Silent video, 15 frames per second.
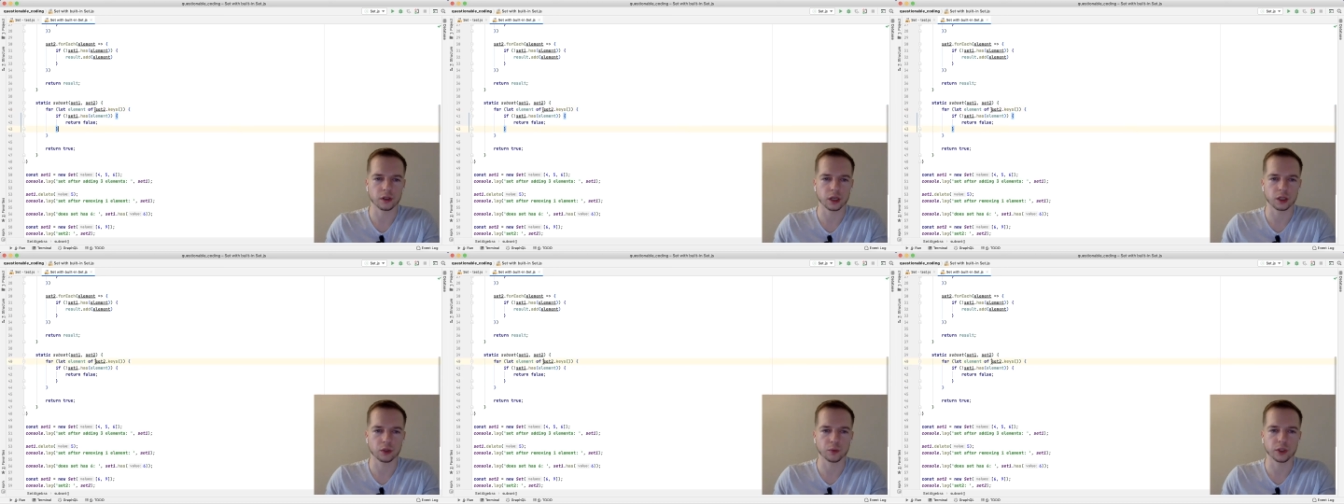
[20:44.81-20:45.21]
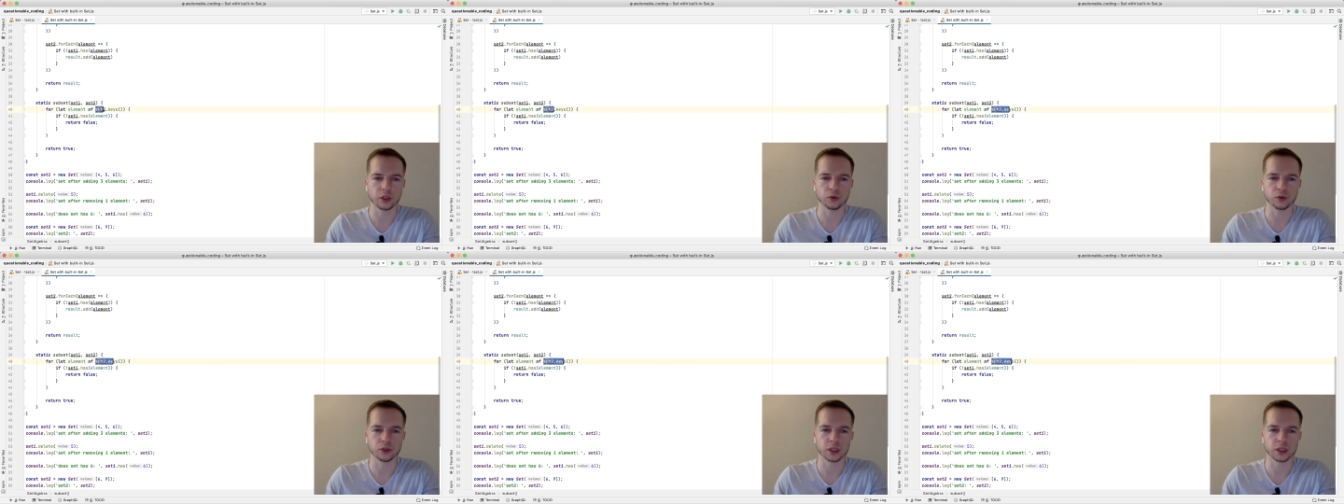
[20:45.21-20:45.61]
and we
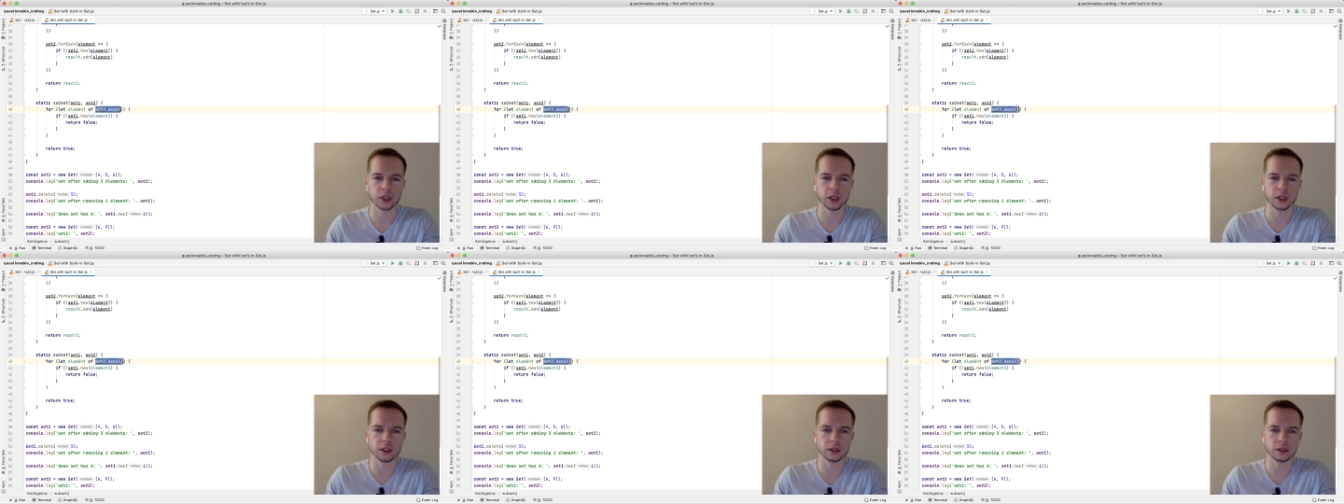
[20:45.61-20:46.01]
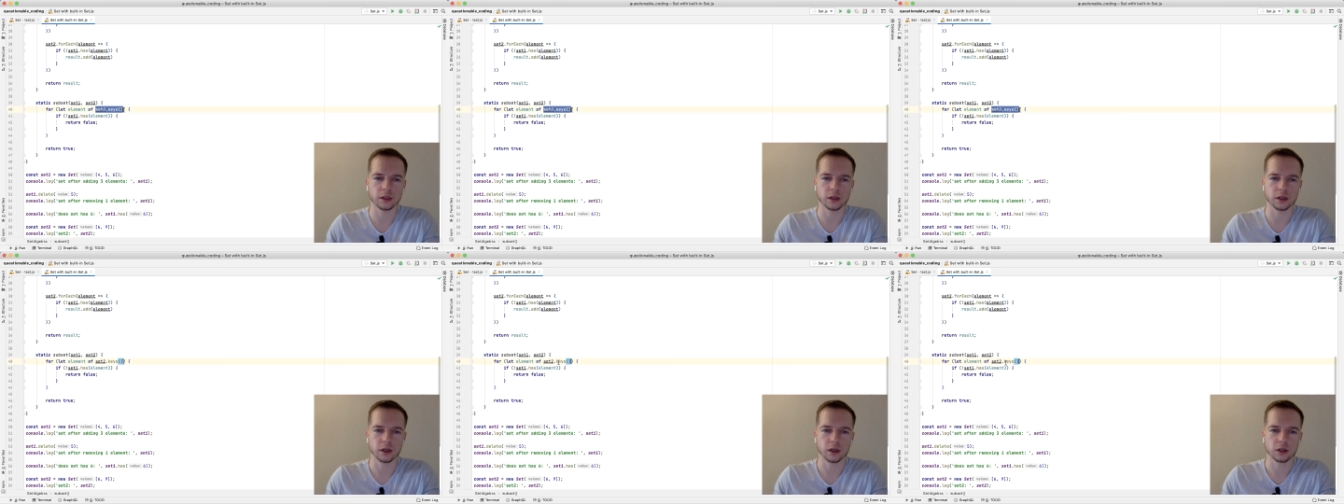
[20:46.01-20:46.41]
use keys
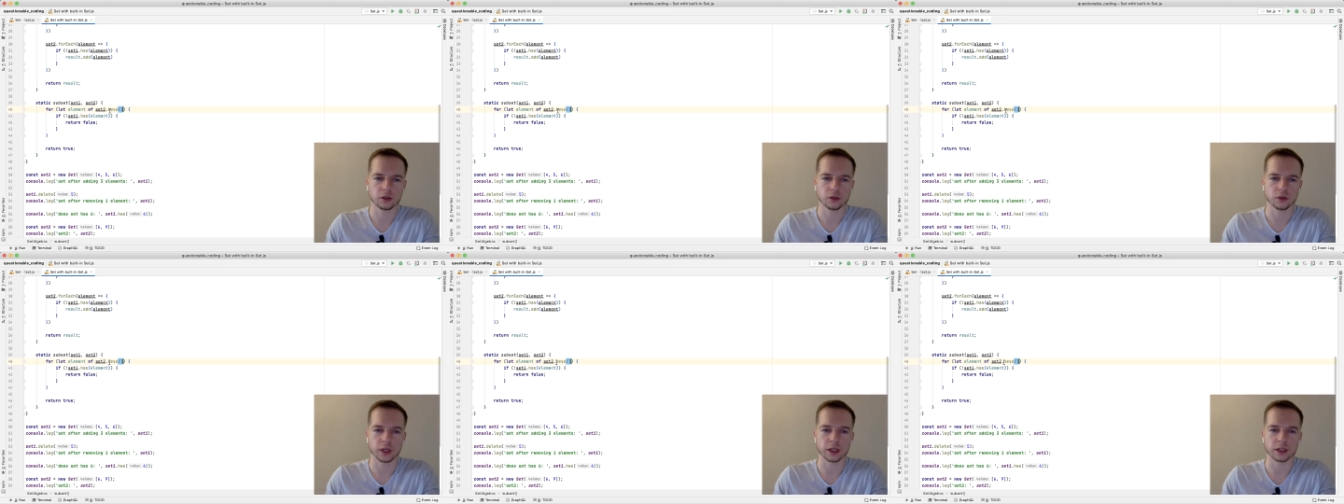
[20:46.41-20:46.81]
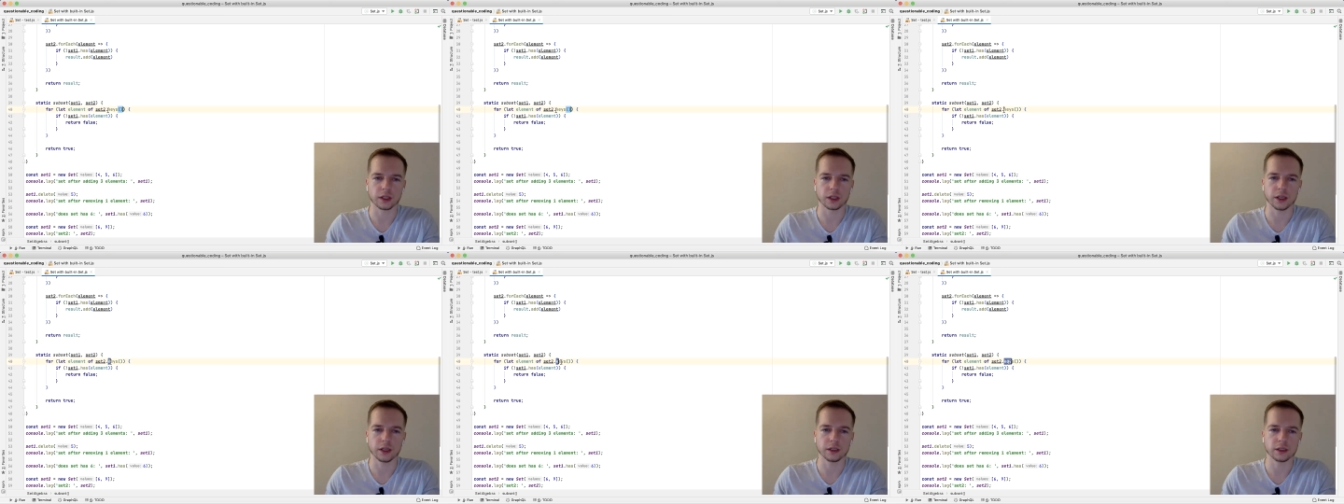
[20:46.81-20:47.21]
to get
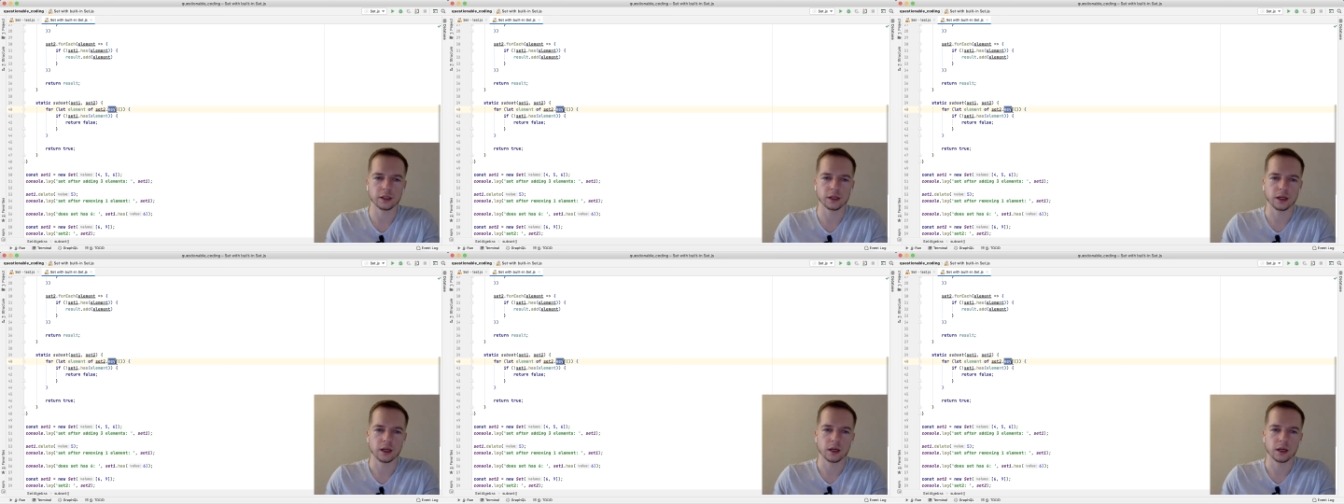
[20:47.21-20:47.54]
keys.